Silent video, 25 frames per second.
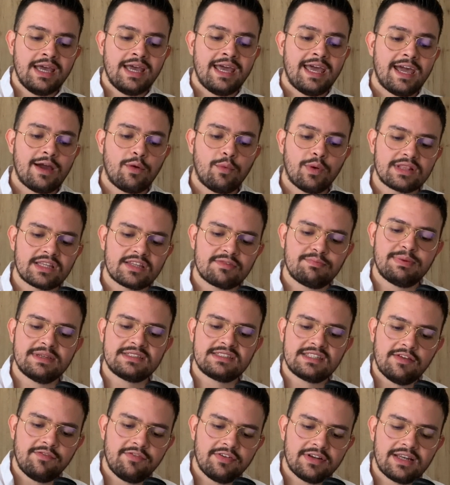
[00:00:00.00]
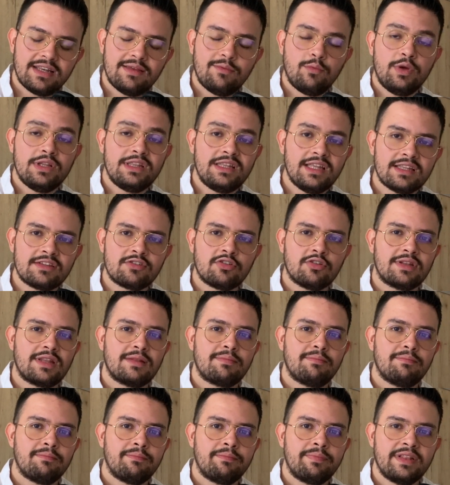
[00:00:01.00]
and what specifically we did so
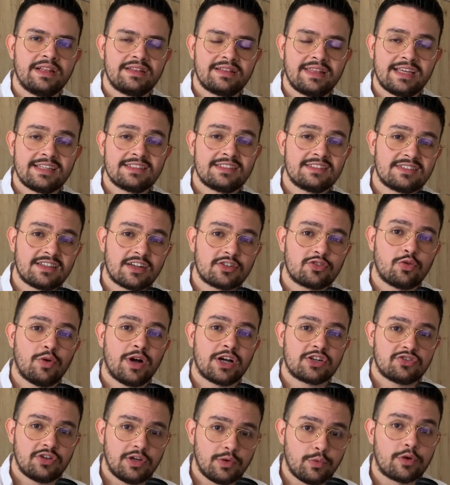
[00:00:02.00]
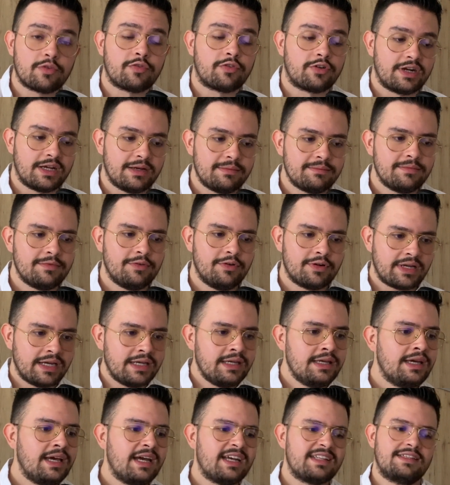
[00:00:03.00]
that the things start to actually work for them,
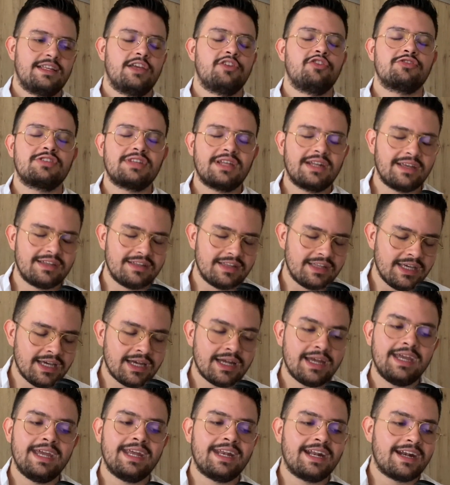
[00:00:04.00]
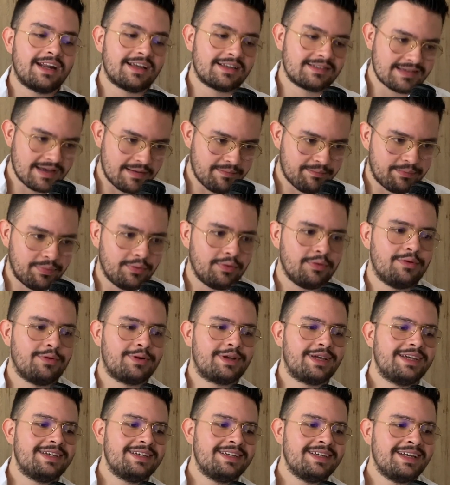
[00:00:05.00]
okay? That's just an idea and an example,
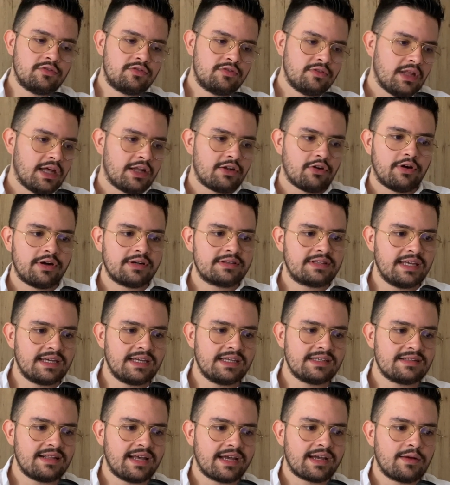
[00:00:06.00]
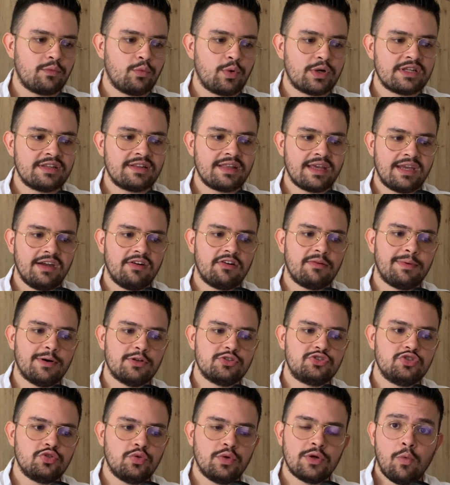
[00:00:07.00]
okay? Another thing is like, where did they hear
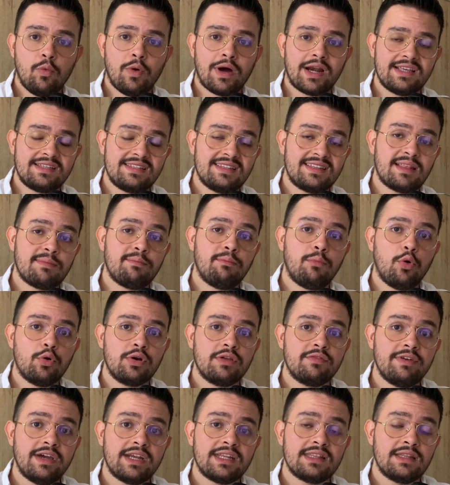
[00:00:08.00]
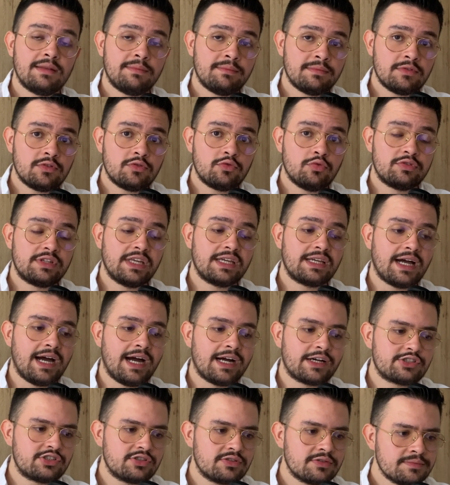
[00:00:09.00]
about you and what is it that motivated them to take
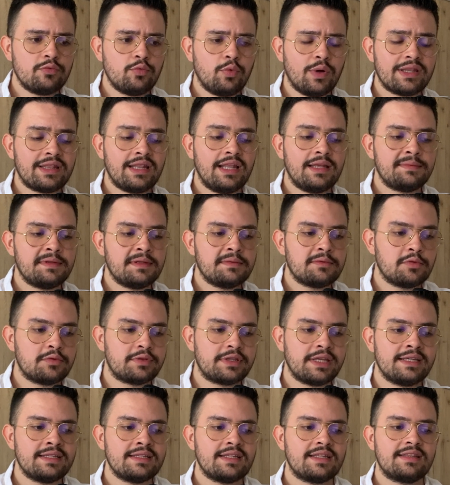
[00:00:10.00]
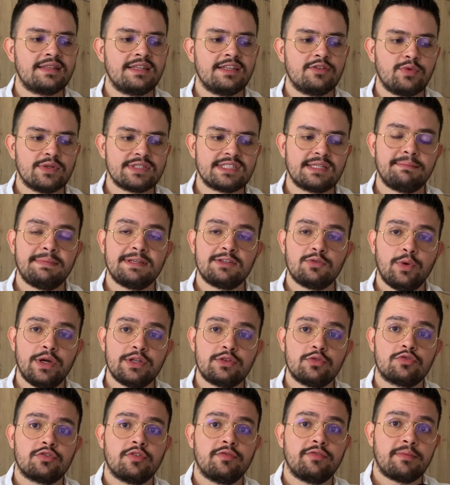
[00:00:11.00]
action? What led them to think that this was the best way
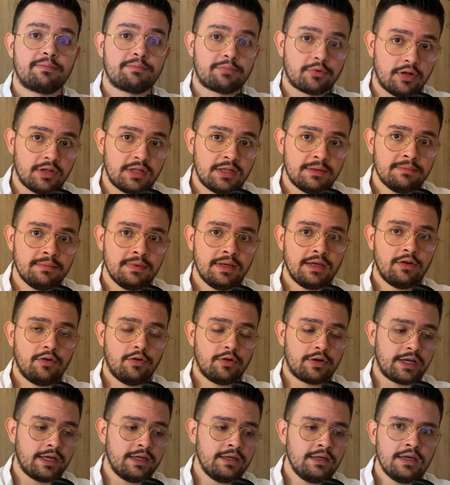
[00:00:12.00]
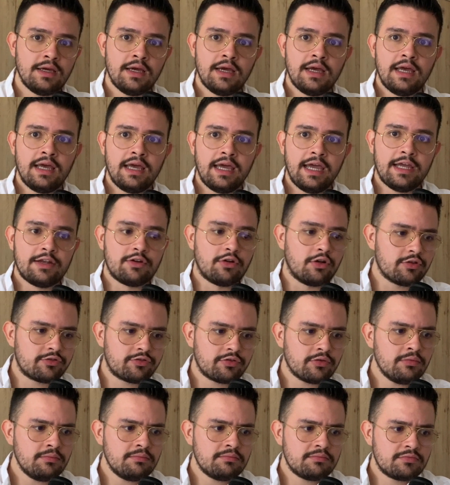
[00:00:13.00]
to solve a problem, okay? And
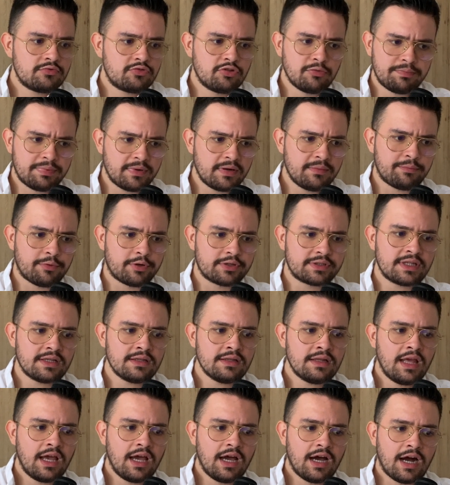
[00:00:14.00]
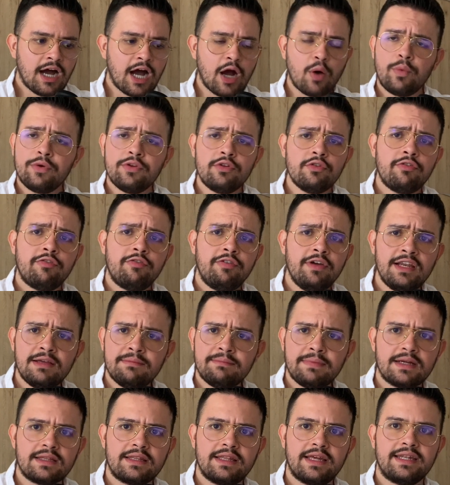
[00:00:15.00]
also, super important, how were you feeling
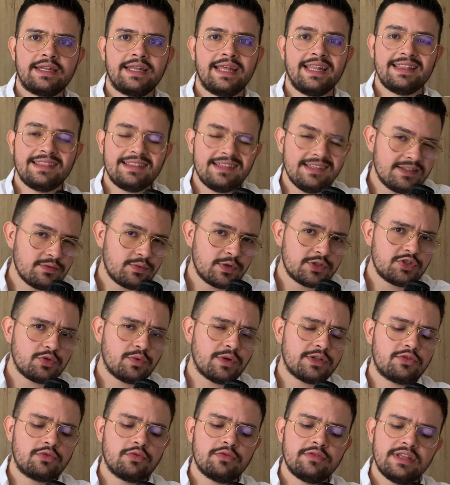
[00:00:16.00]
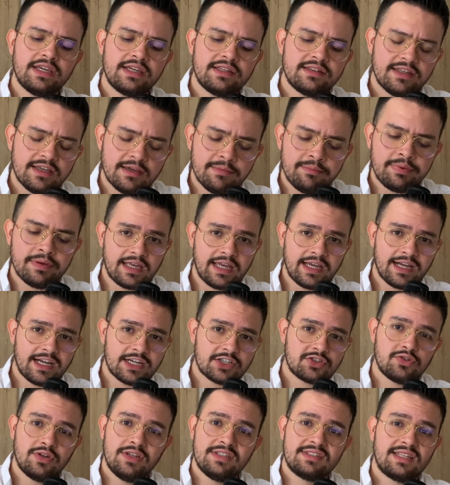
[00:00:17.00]
back then? And this is where you want to dig deep and
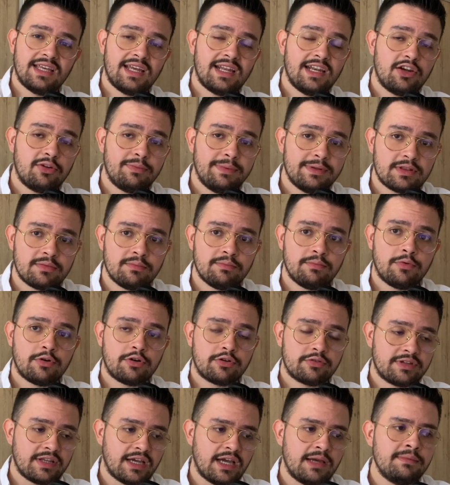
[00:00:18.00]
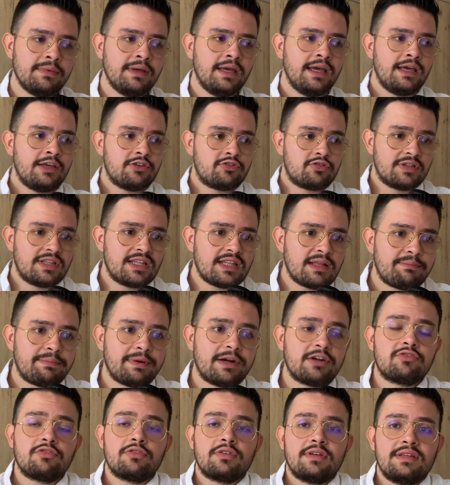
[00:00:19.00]
actually stay a little bit more time so that the
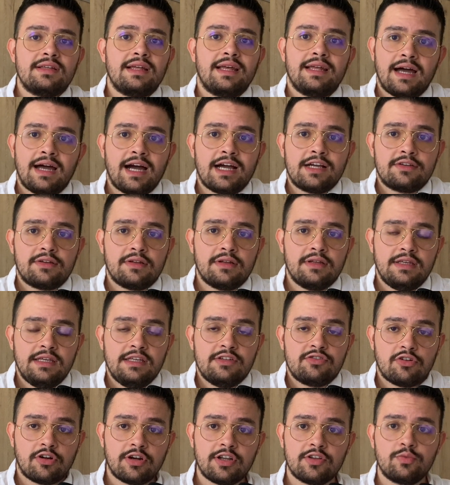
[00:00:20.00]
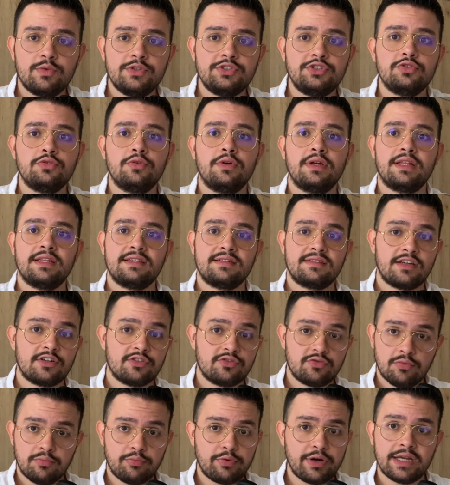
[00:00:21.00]
person is honest with you and starts
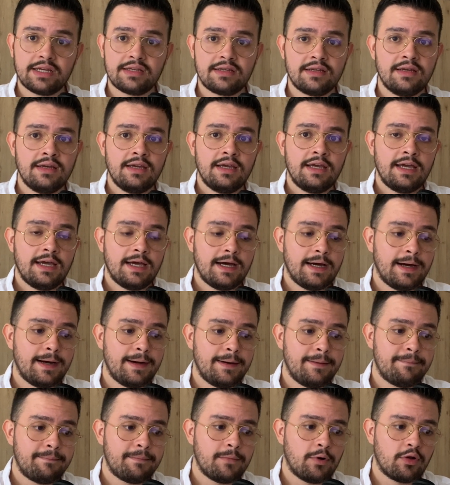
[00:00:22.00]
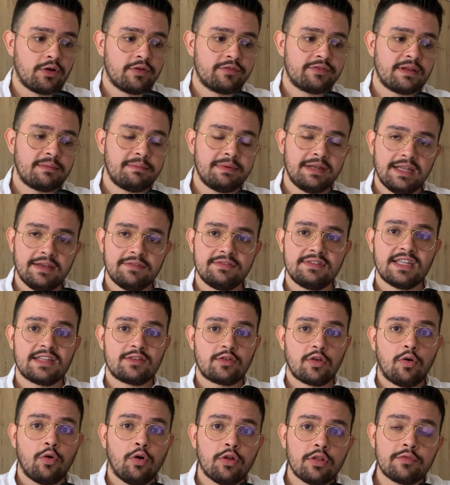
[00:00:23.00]
to break all of the beliefs that
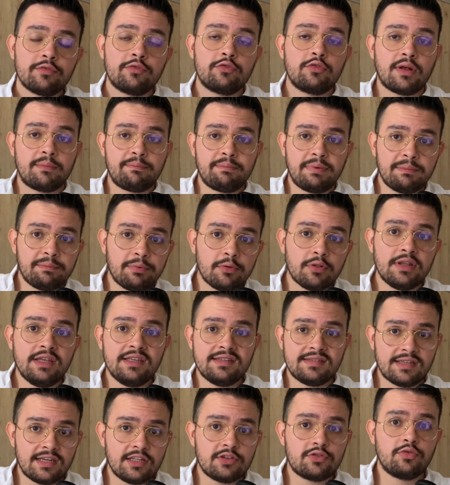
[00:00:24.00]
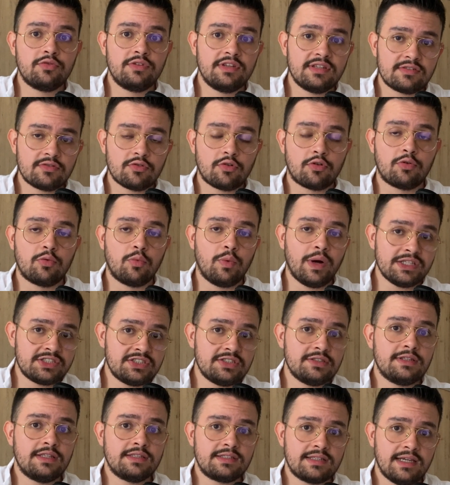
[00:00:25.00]
all of the people listening to this or
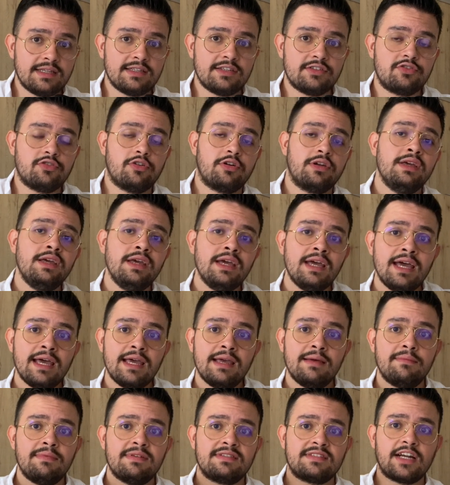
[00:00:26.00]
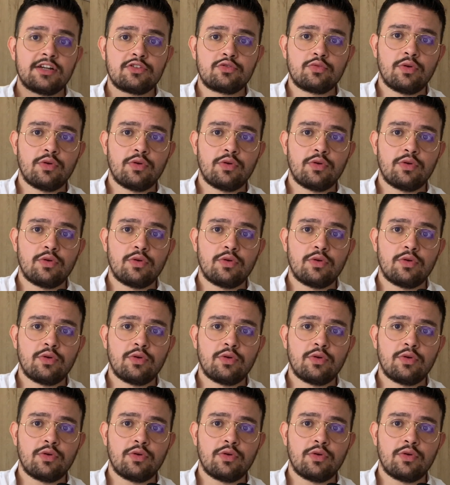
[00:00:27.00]
watching this case study start to